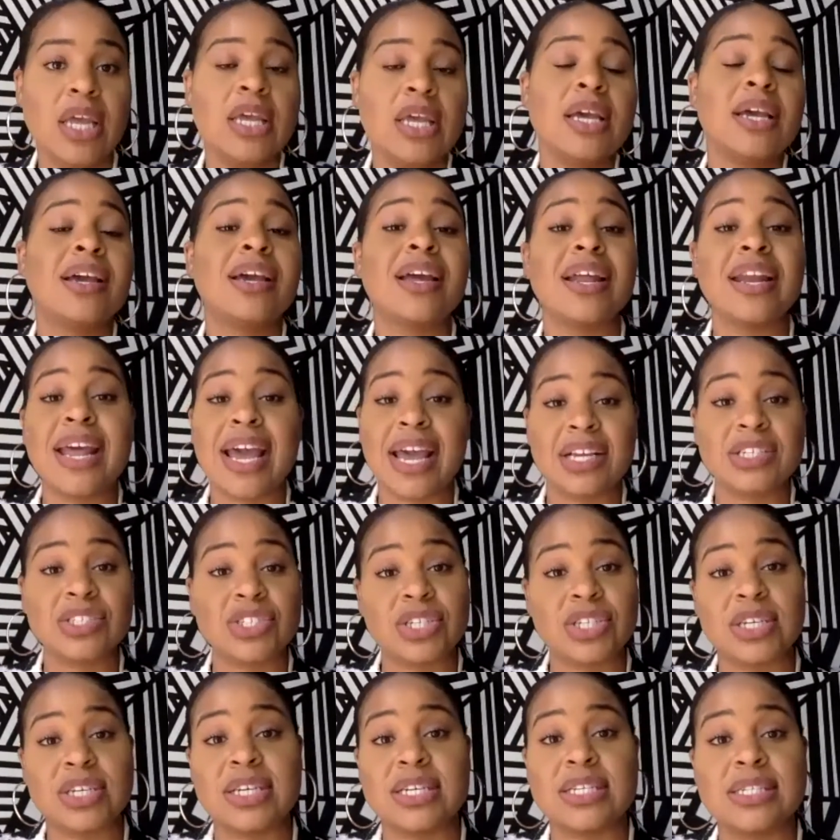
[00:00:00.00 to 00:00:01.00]

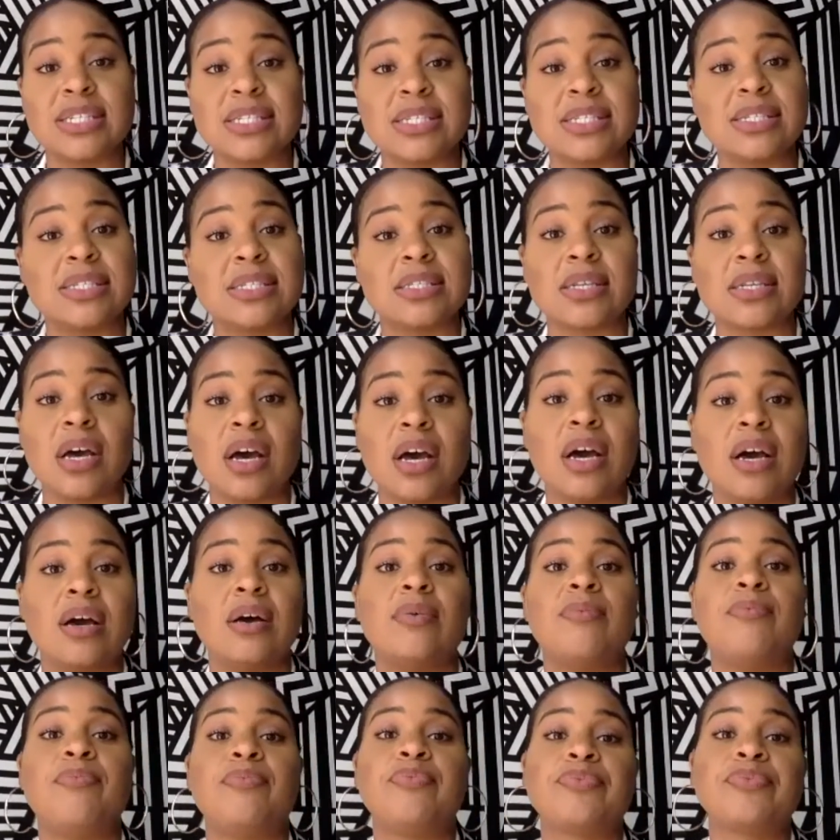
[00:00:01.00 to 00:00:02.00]
connections,
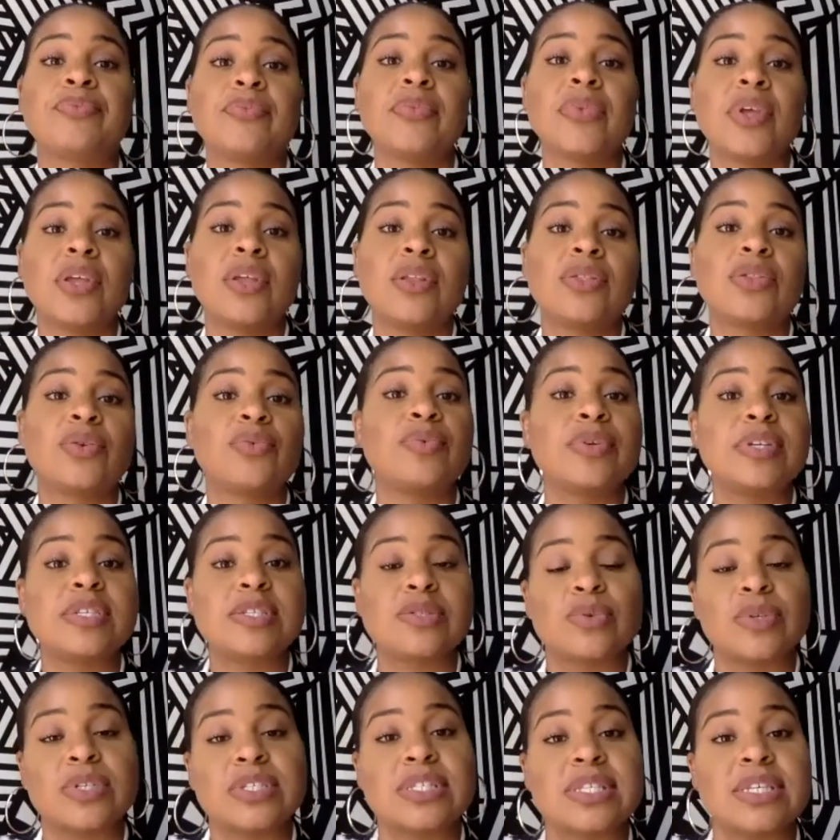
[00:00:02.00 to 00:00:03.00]
the
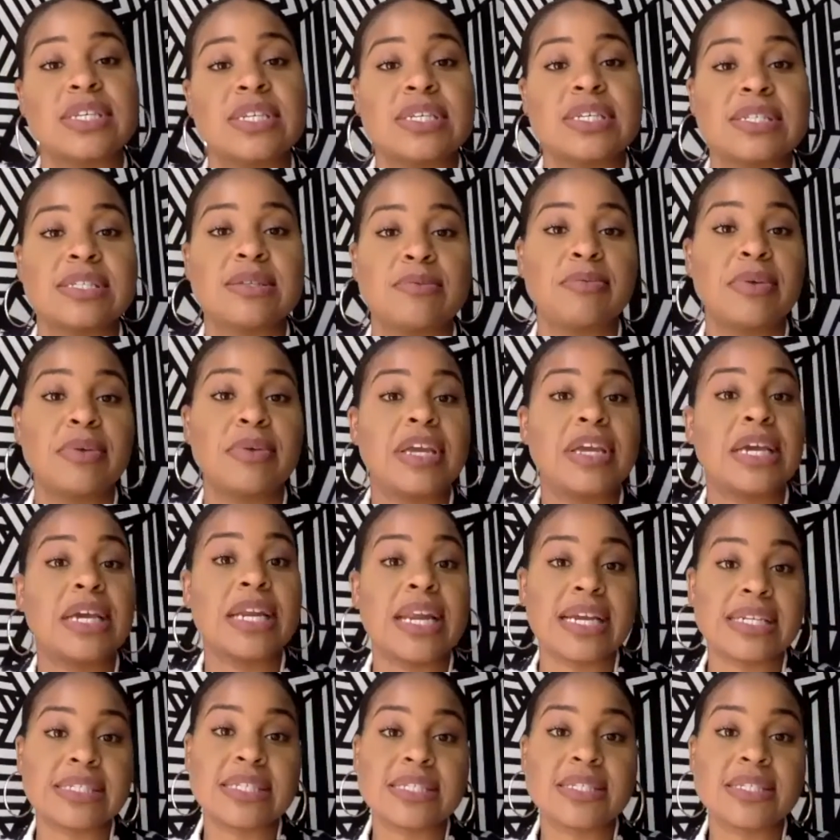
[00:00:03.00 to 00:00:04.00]
resources, and being
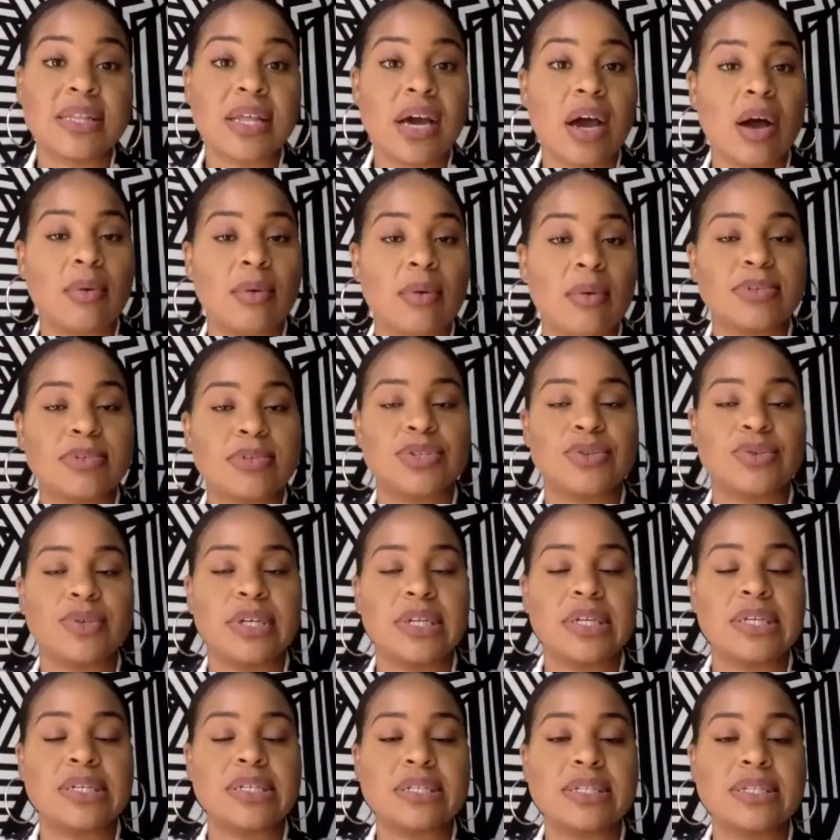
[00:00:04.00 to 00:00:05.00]
connected to the
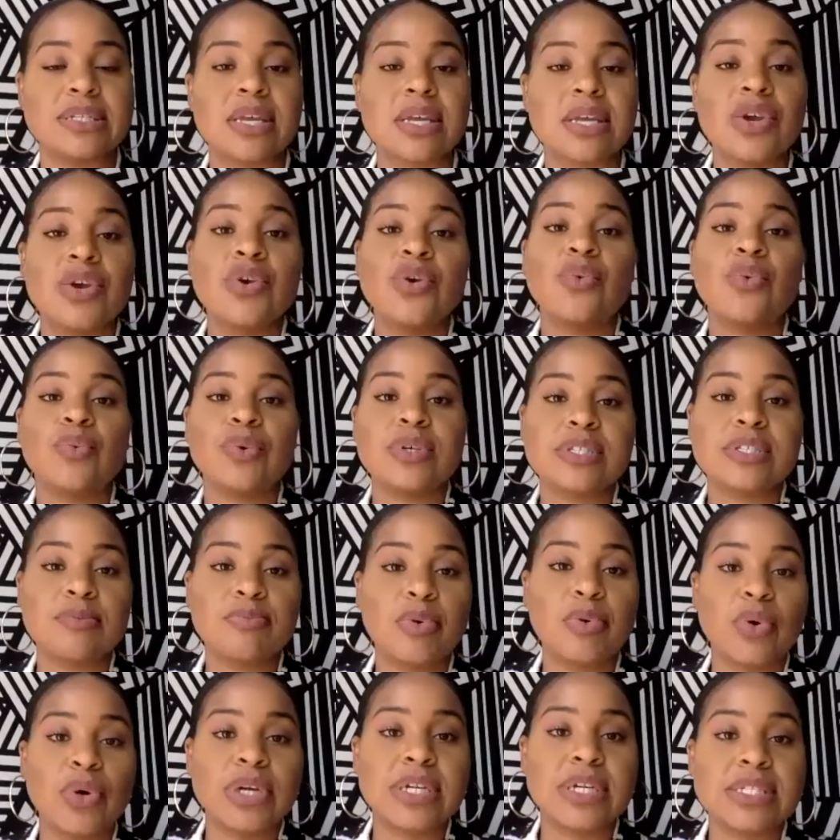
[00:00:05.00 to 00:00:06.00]
opportunities was
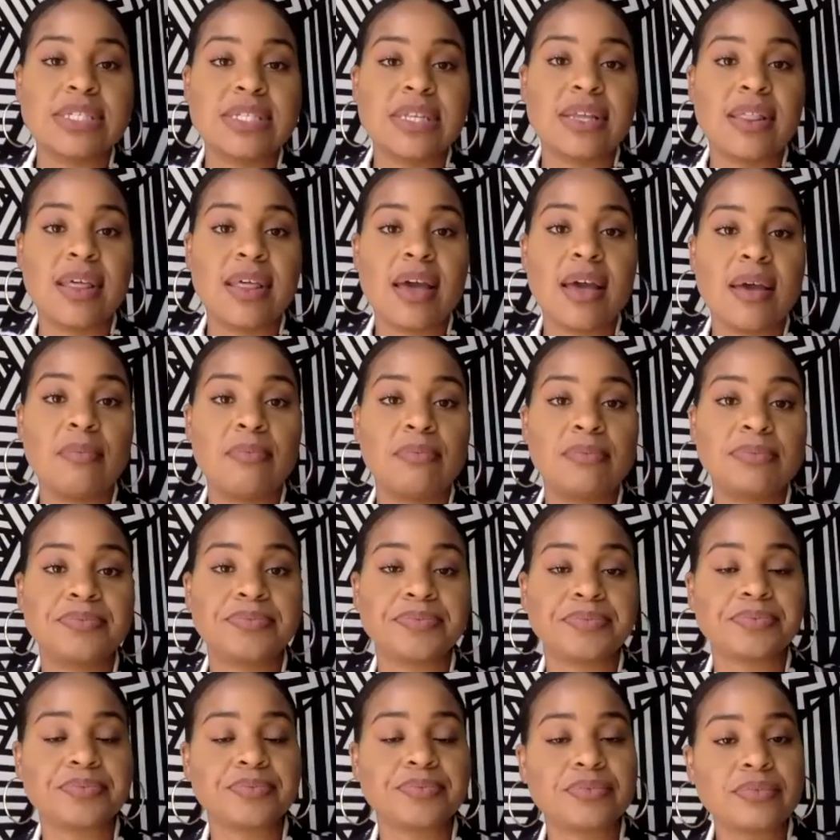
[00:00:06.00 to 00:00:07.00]
important to them.
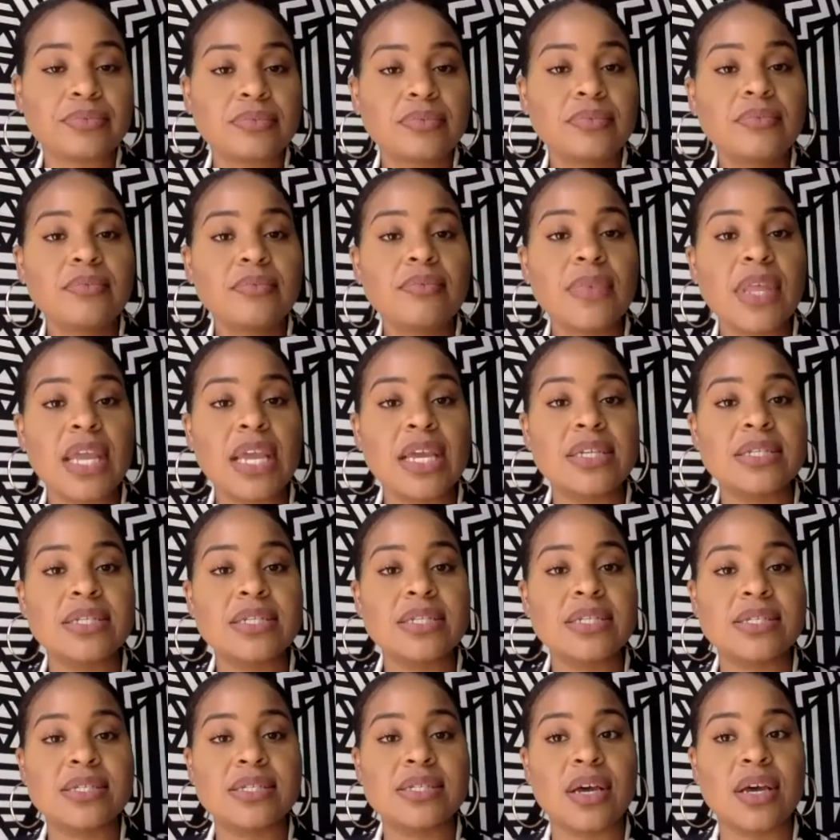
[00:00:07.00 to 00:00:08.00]
And
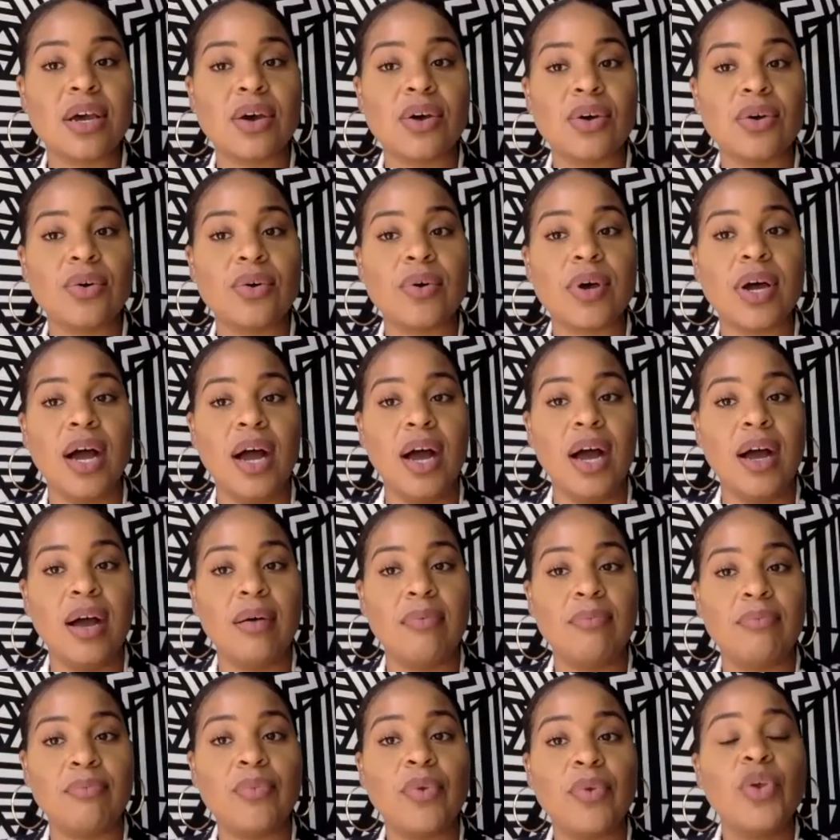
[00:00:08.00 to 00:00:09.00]
so
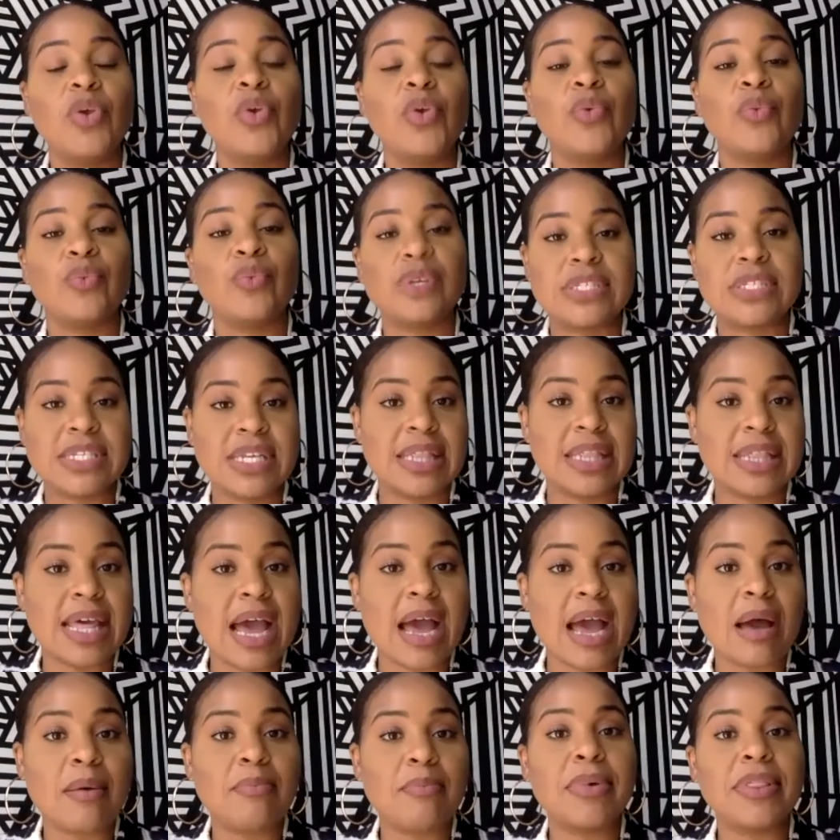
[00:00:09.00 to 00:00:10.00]
we did
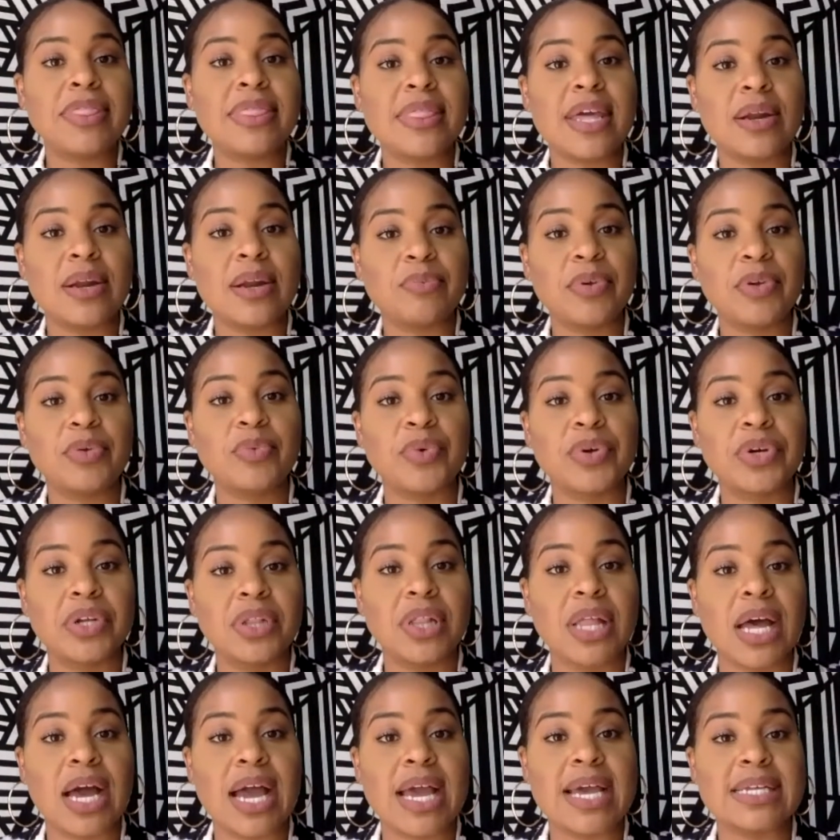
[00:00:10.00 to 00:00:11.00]
that, but then we
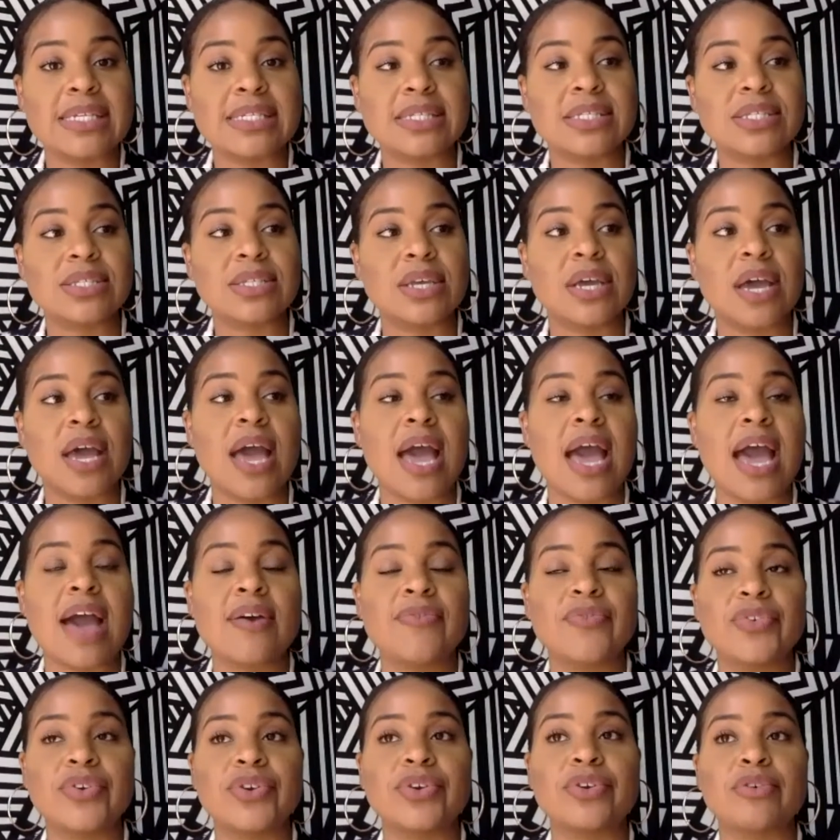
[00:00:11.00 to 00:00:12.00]
realized
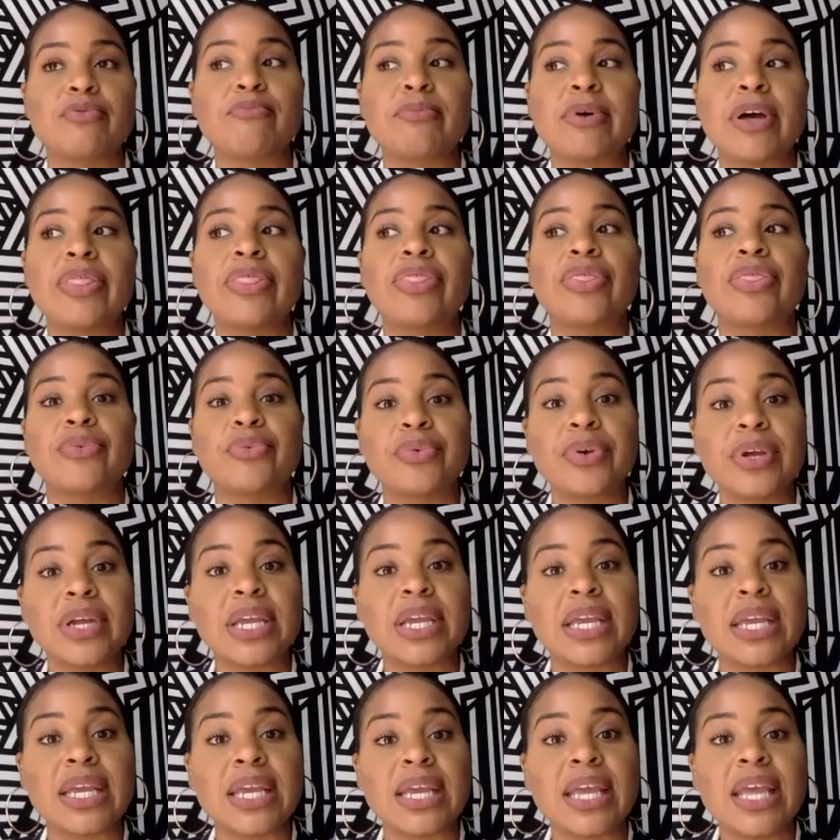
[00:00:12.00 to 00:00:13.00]
after month
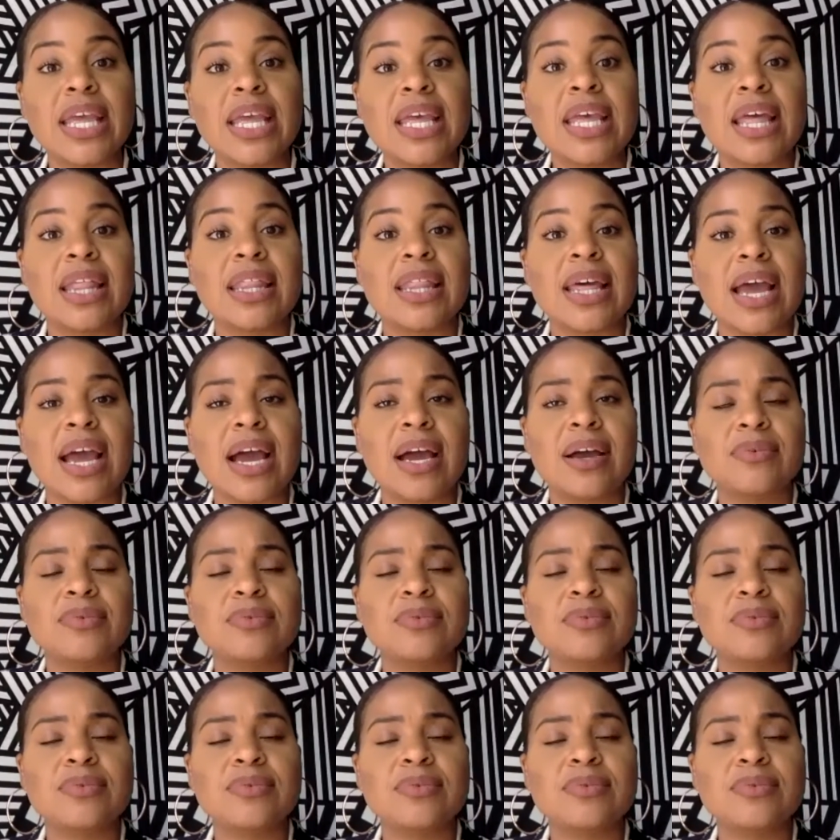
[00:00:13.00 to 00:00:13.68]
3 that